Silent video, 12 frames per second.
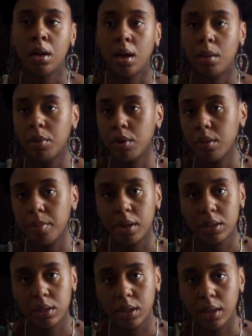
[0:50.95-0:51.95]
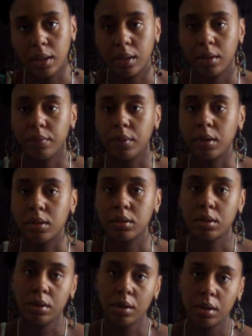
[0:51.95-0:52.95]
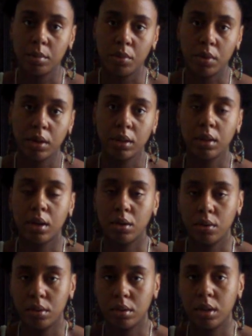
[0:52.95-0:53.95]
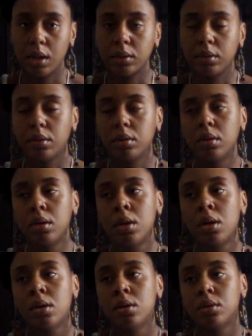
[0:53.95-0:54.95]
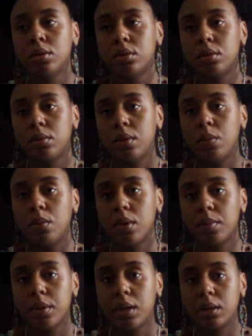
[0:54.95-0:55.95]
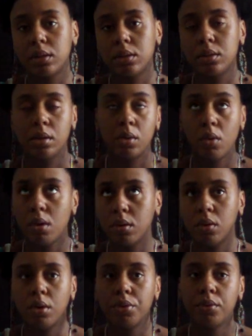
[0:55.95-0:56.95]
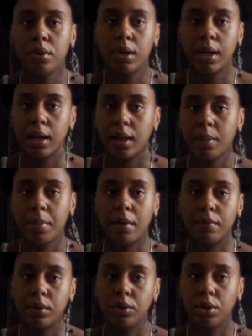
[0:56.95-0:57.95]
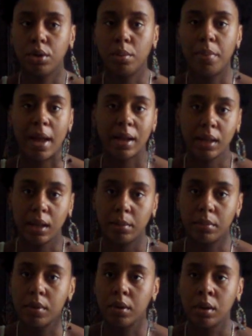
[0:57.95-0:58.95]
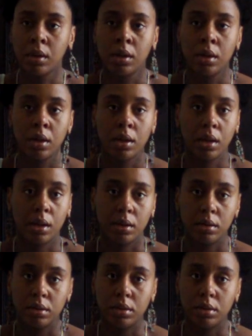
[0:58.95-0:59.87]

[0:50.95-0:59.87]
I'm gonna go to bed tonight, and if they're still here in the morning, then I'll go to the doctor. So I woke up all through the night I kept having a dull backache and a